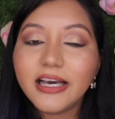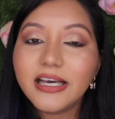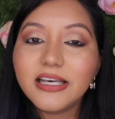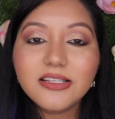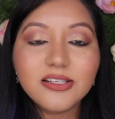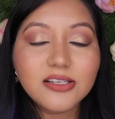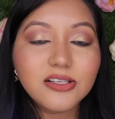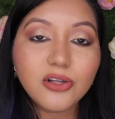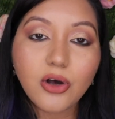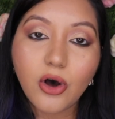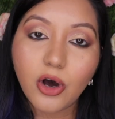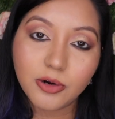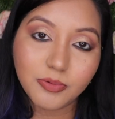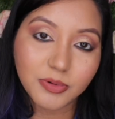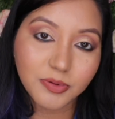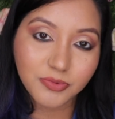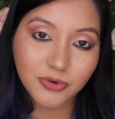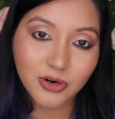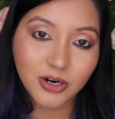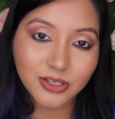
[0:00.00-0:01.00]
It's just a
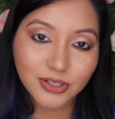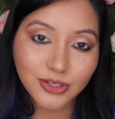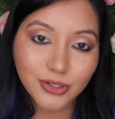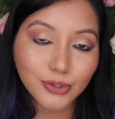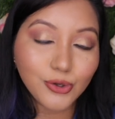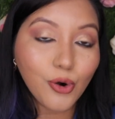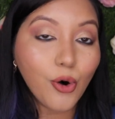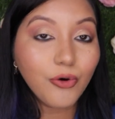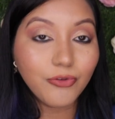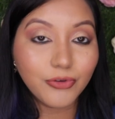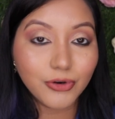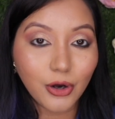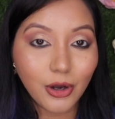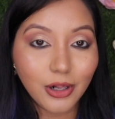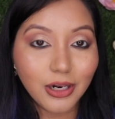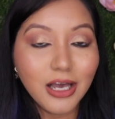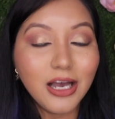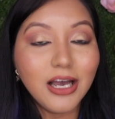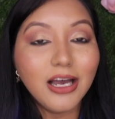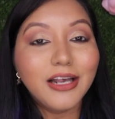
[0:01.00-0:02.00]
horrible process
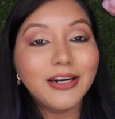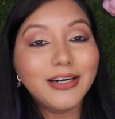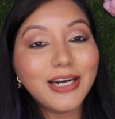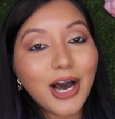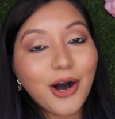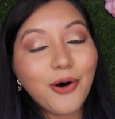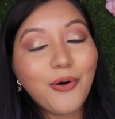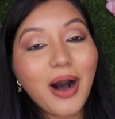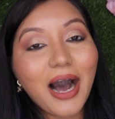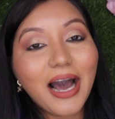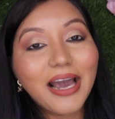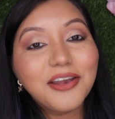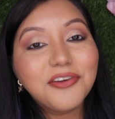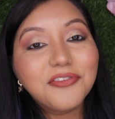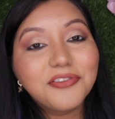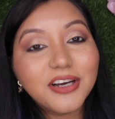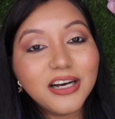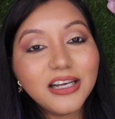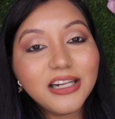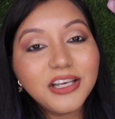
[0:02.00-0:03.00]
overall. Now, I
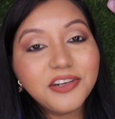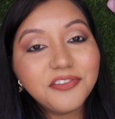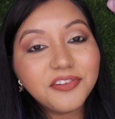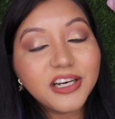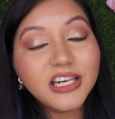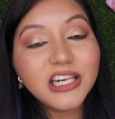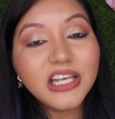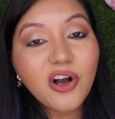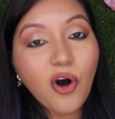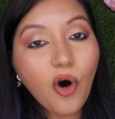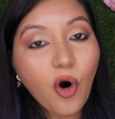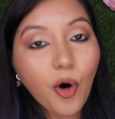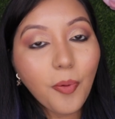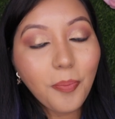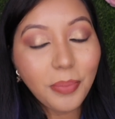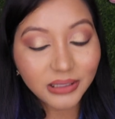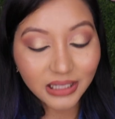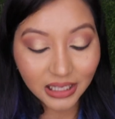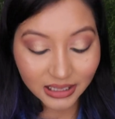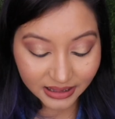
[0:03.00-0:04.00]
really
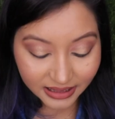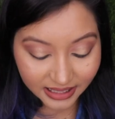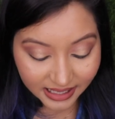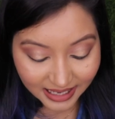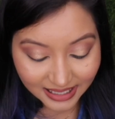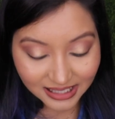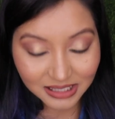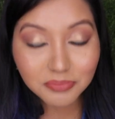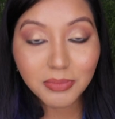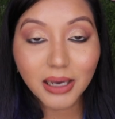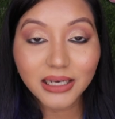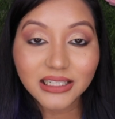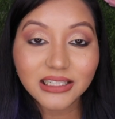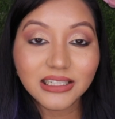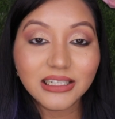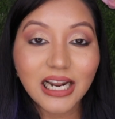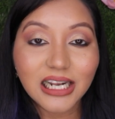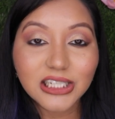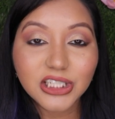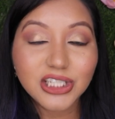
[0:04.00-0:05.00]
hope that these
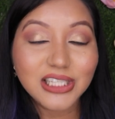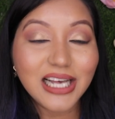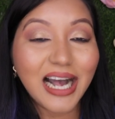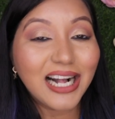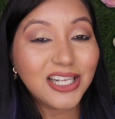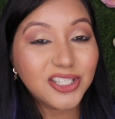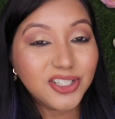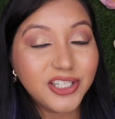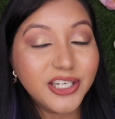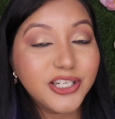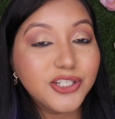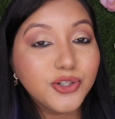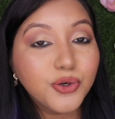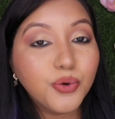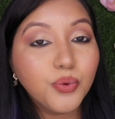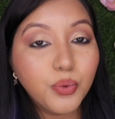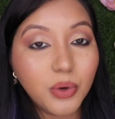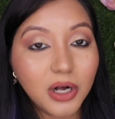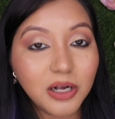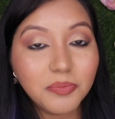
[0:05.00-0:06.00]
magnetic lashes actually do
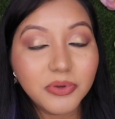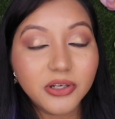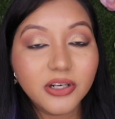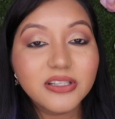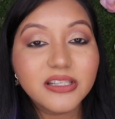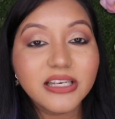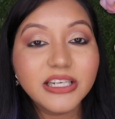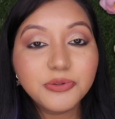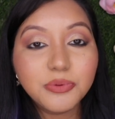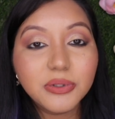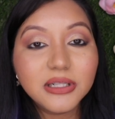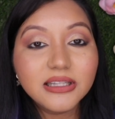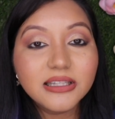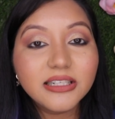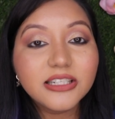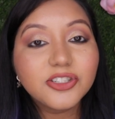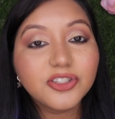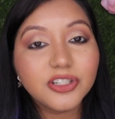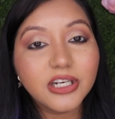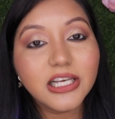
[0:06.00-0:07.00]
work, because it will
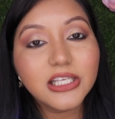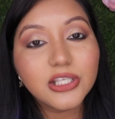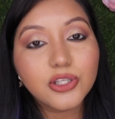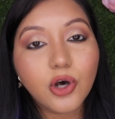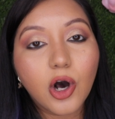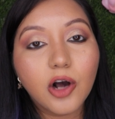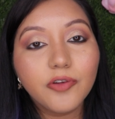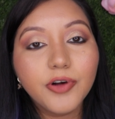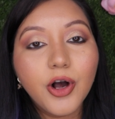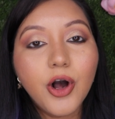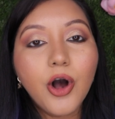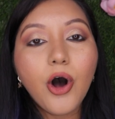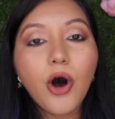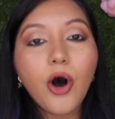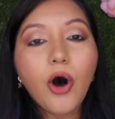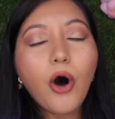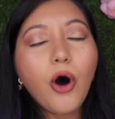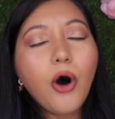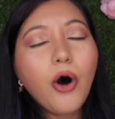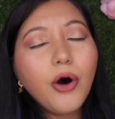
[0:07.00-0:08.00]
literally solve
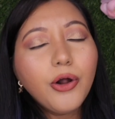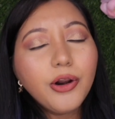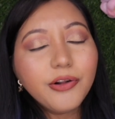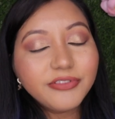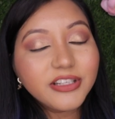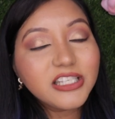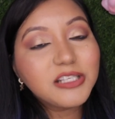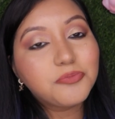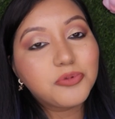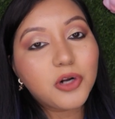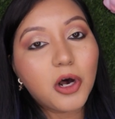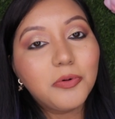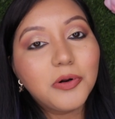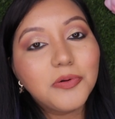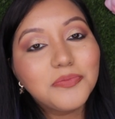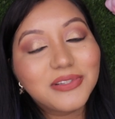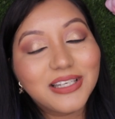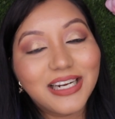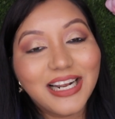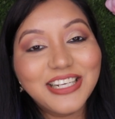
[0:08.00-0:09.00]
all of these
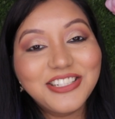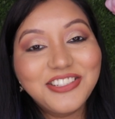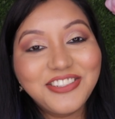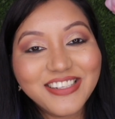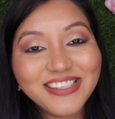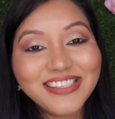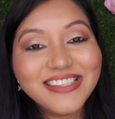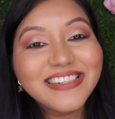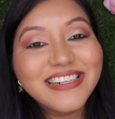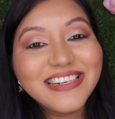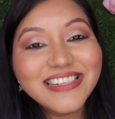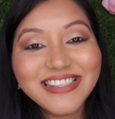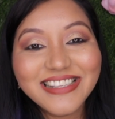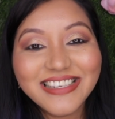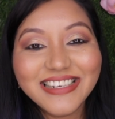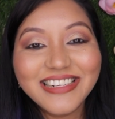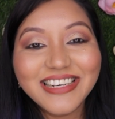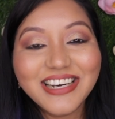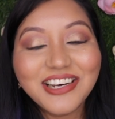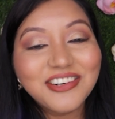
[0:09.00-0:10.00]
problems that I just
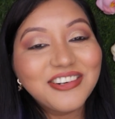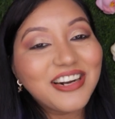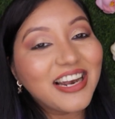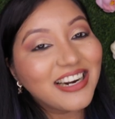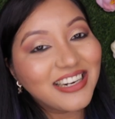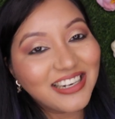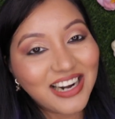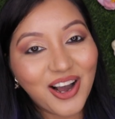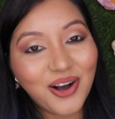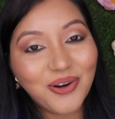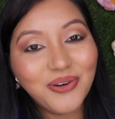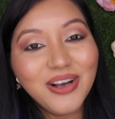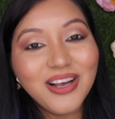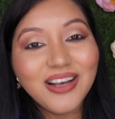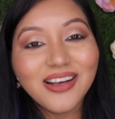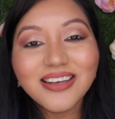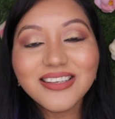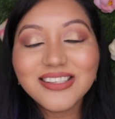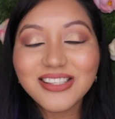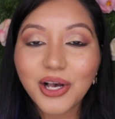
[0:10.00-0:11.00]
listed right now.
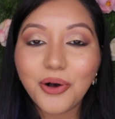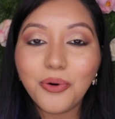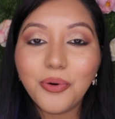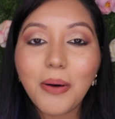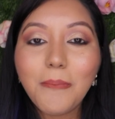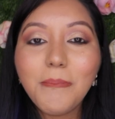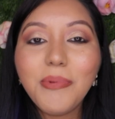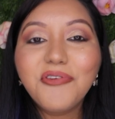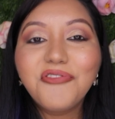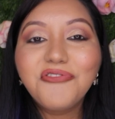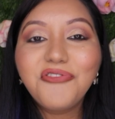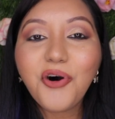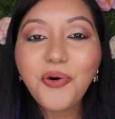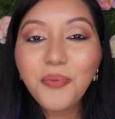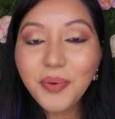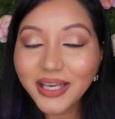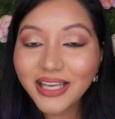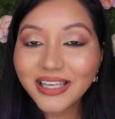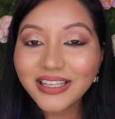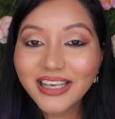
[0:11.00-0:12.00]
So before
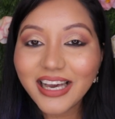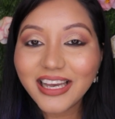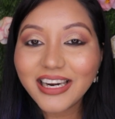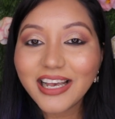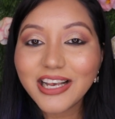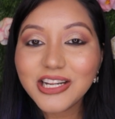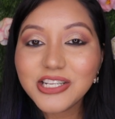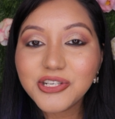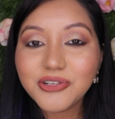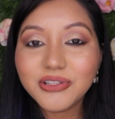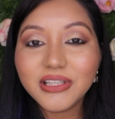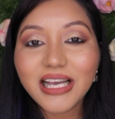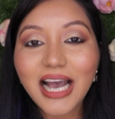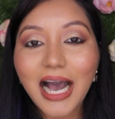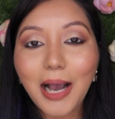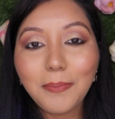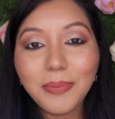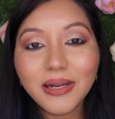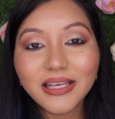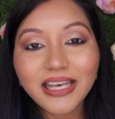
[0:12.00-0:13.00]
we can get into the
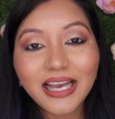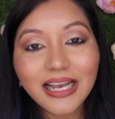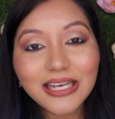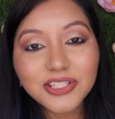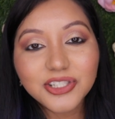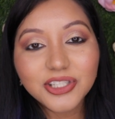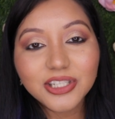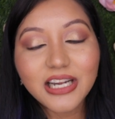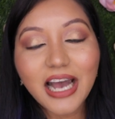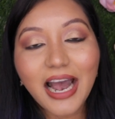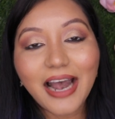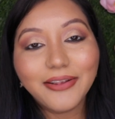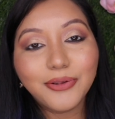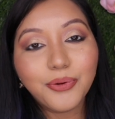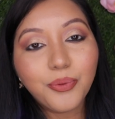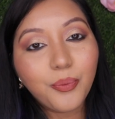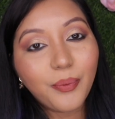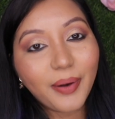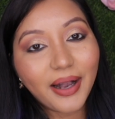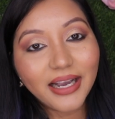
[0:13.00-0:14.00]
application and
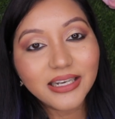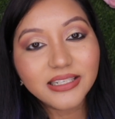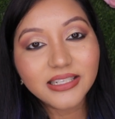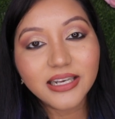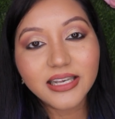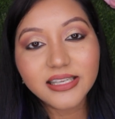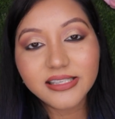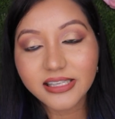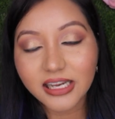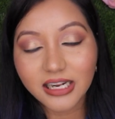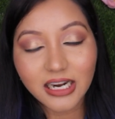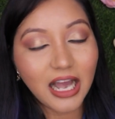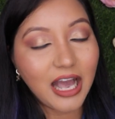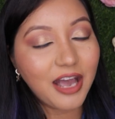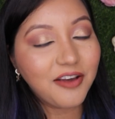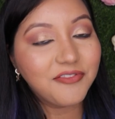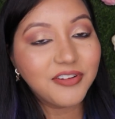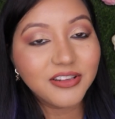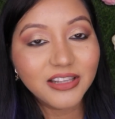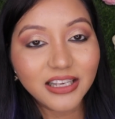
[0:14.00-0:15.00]
the wear test and
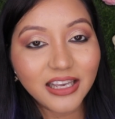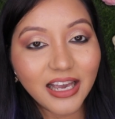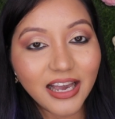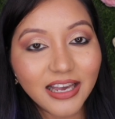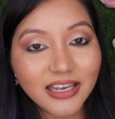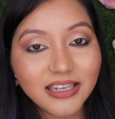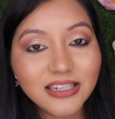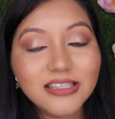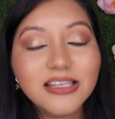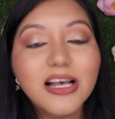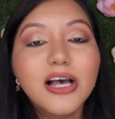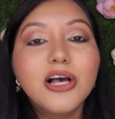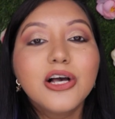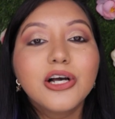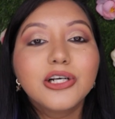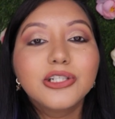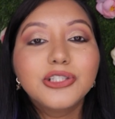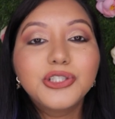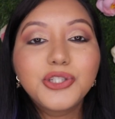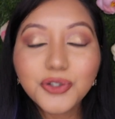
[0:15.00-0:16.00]
everything else,
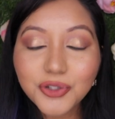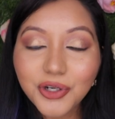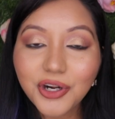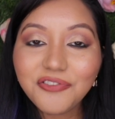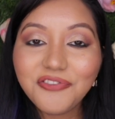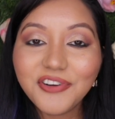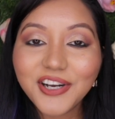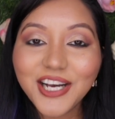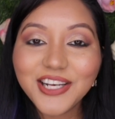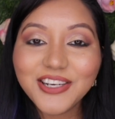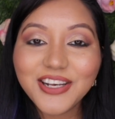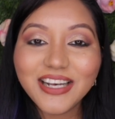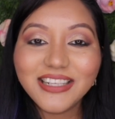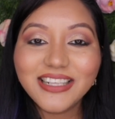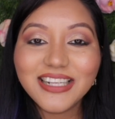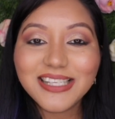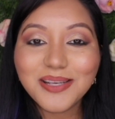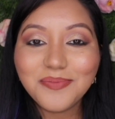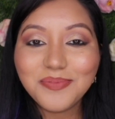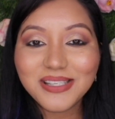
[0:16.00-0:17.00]
do not forget to hit
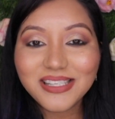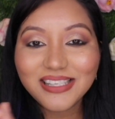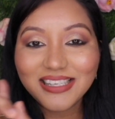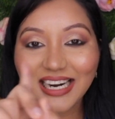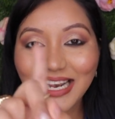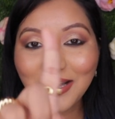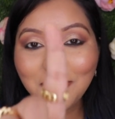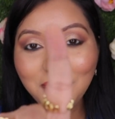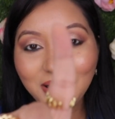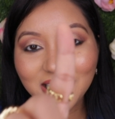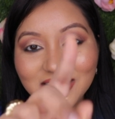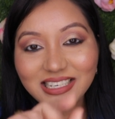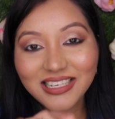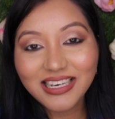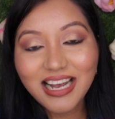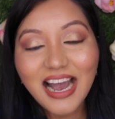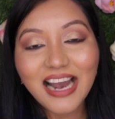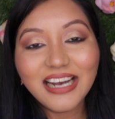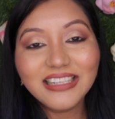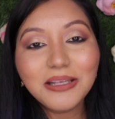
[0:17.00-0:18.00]
the subscribe
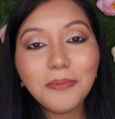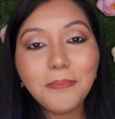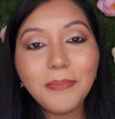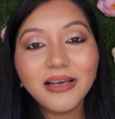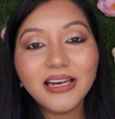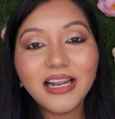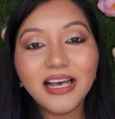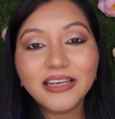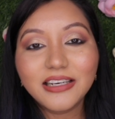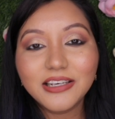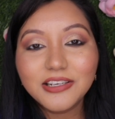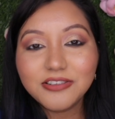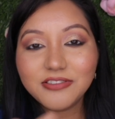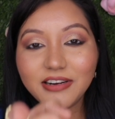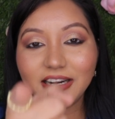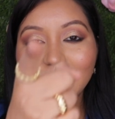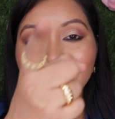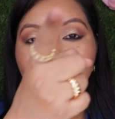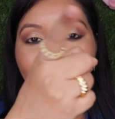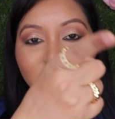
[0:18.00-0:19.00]
button and the bell icon
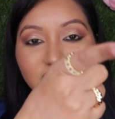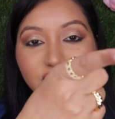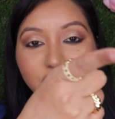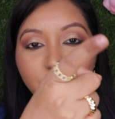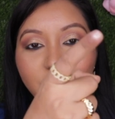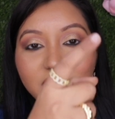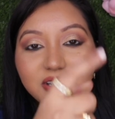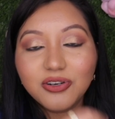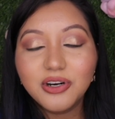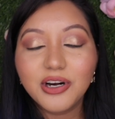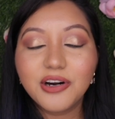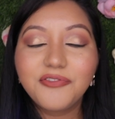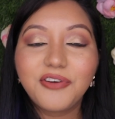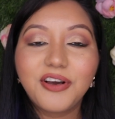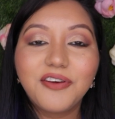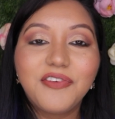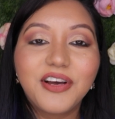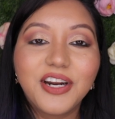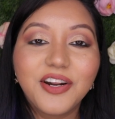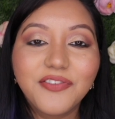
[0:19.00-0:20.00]
right next to it to be
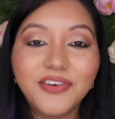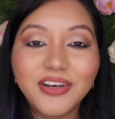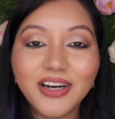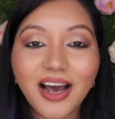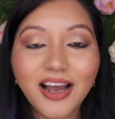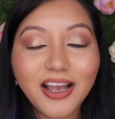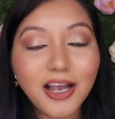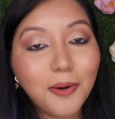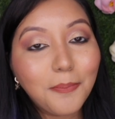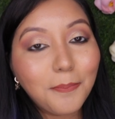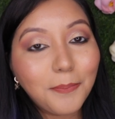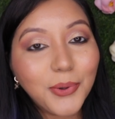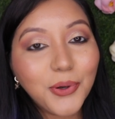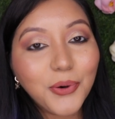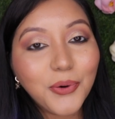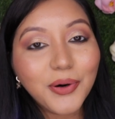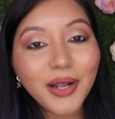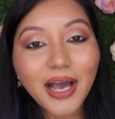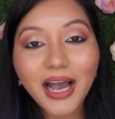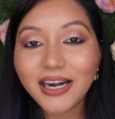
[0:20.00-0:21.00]
notified whenever I
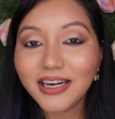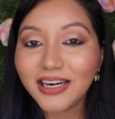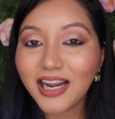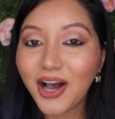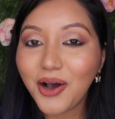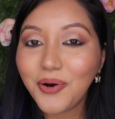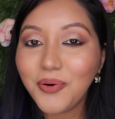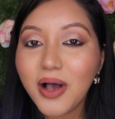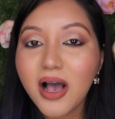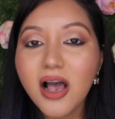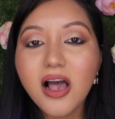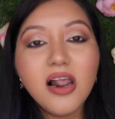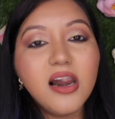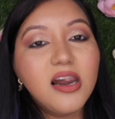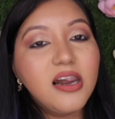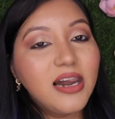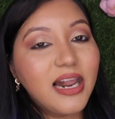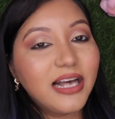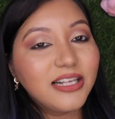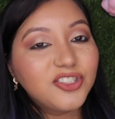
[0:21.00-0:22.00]
upload. And now
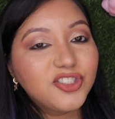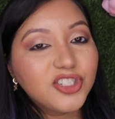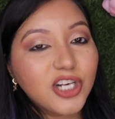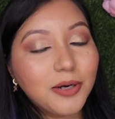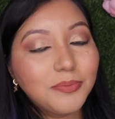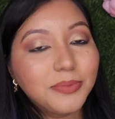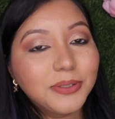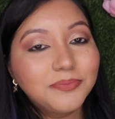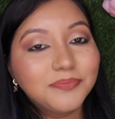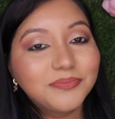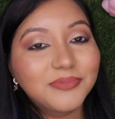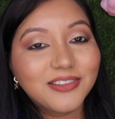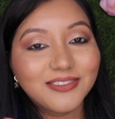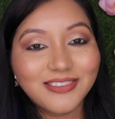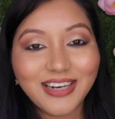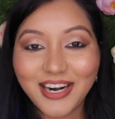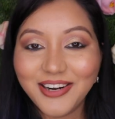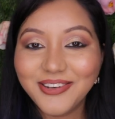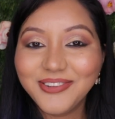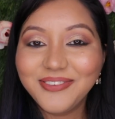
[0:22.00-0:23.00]
let's jump
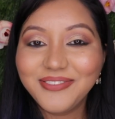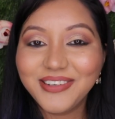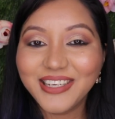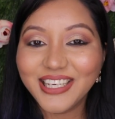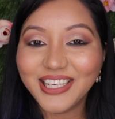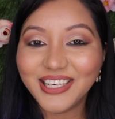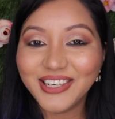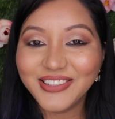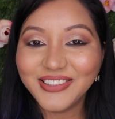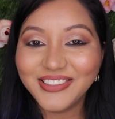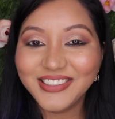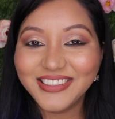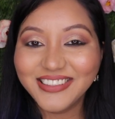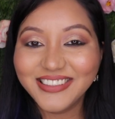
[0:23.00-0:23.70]
right in the video.